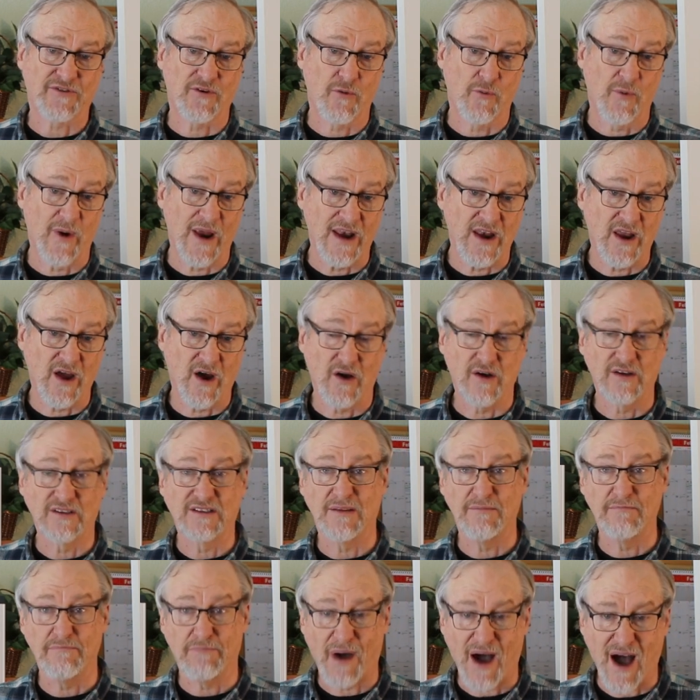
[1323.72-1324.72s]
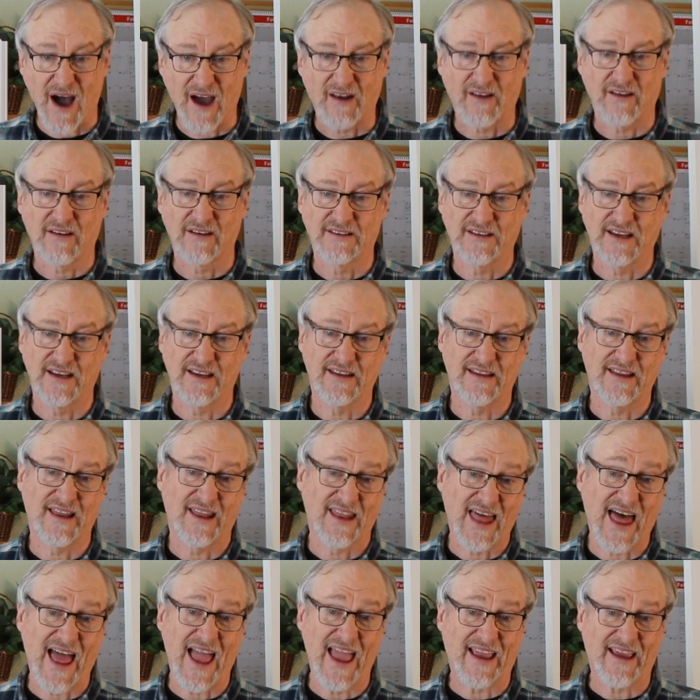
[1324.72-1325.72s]
for windows and bottles and the
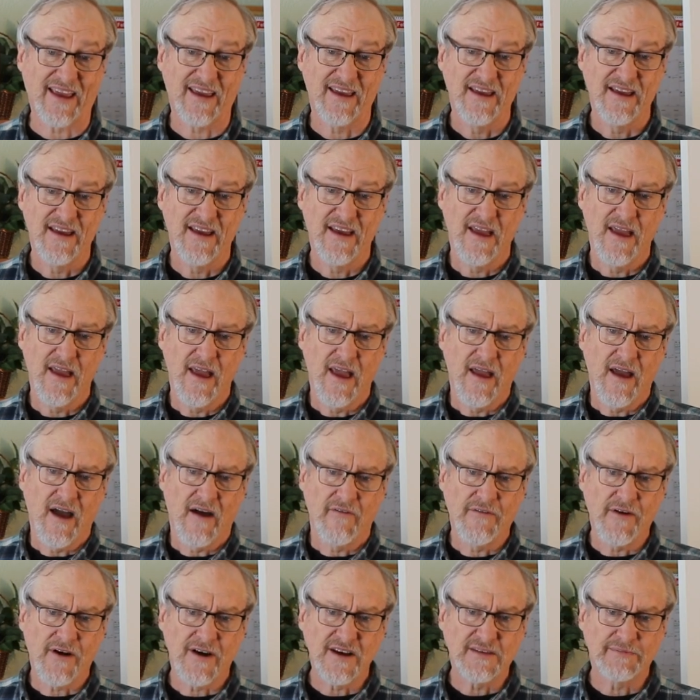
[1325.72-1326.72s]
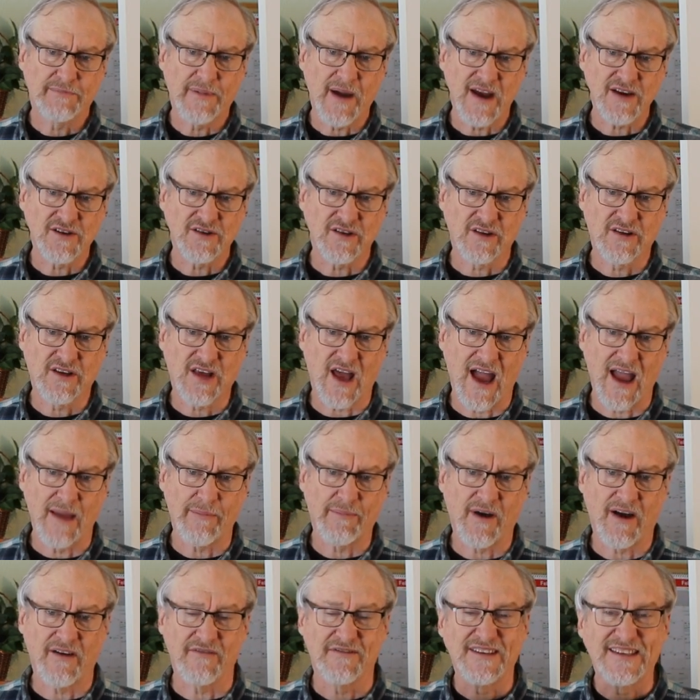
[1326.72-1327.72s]
like. A very special
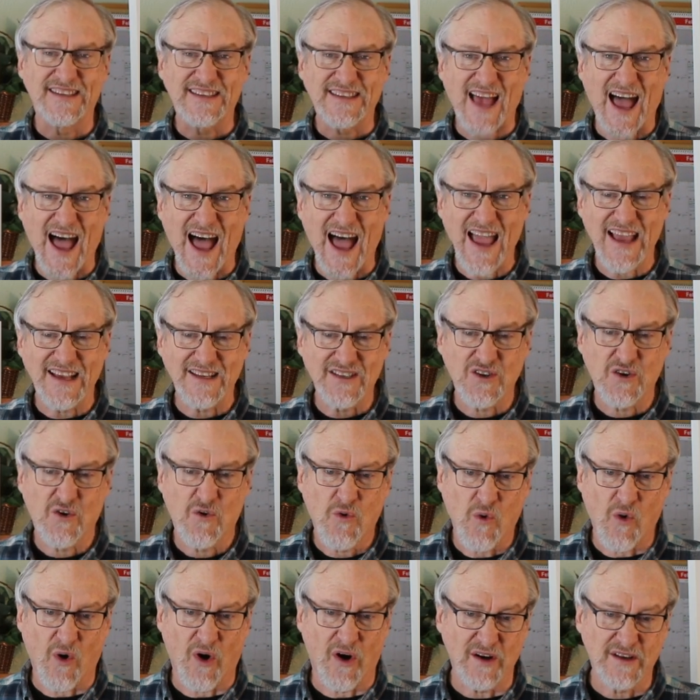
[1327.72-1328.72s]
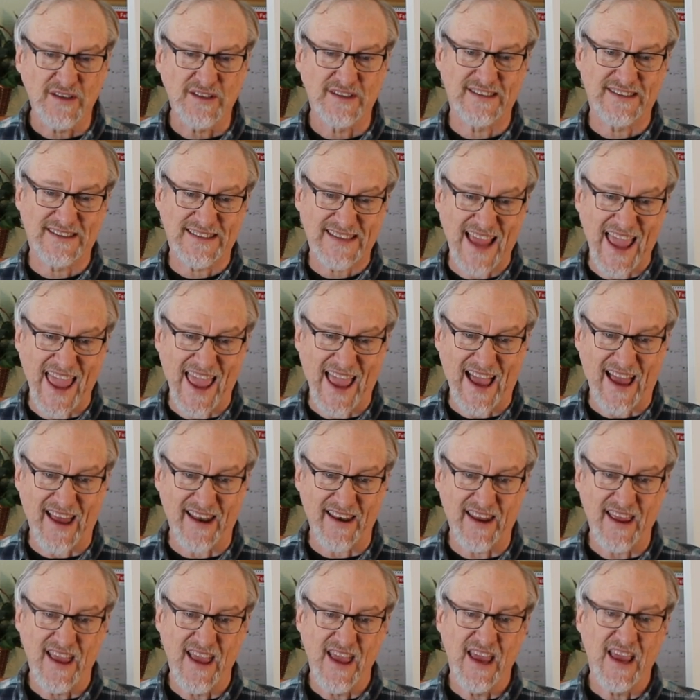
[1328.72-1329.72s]
type of sized quartz
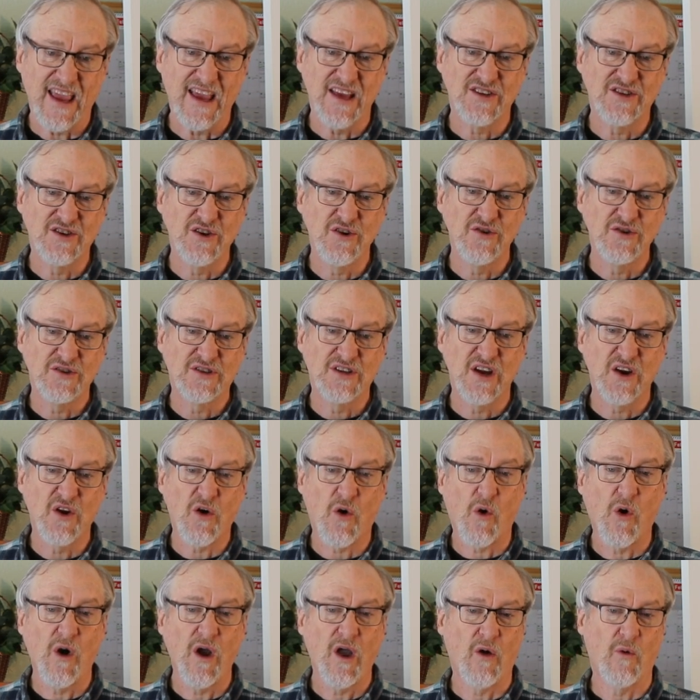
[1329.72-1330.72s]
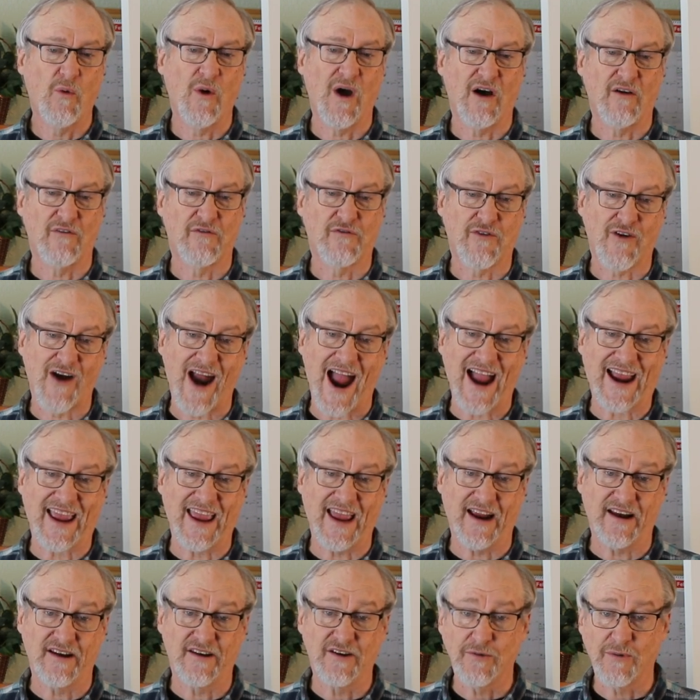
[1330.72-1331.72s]
sand is used in oil well
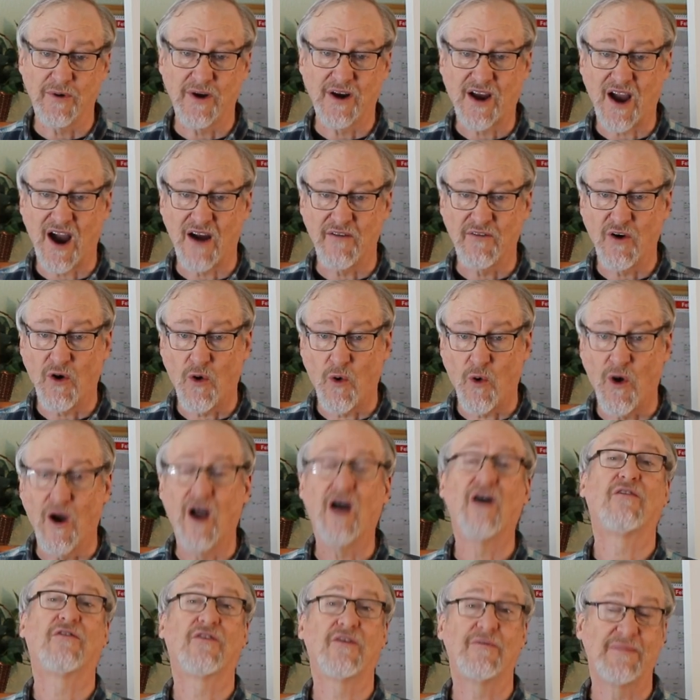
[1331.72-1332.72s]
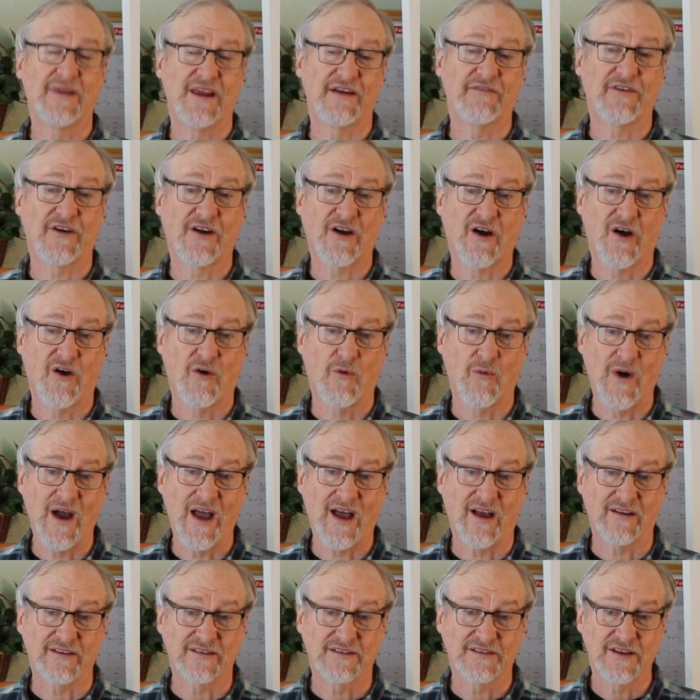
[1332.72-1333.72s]
fracking to recover oil from difficult
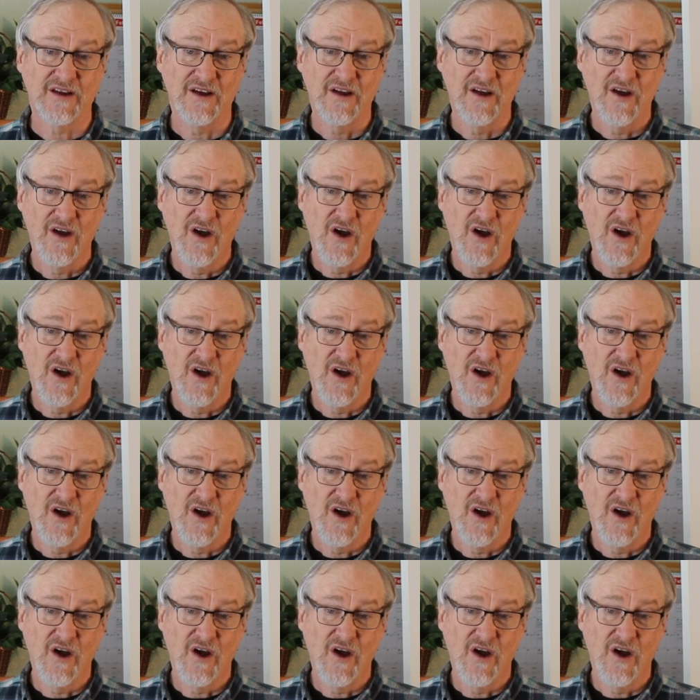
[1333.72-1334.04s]
wells.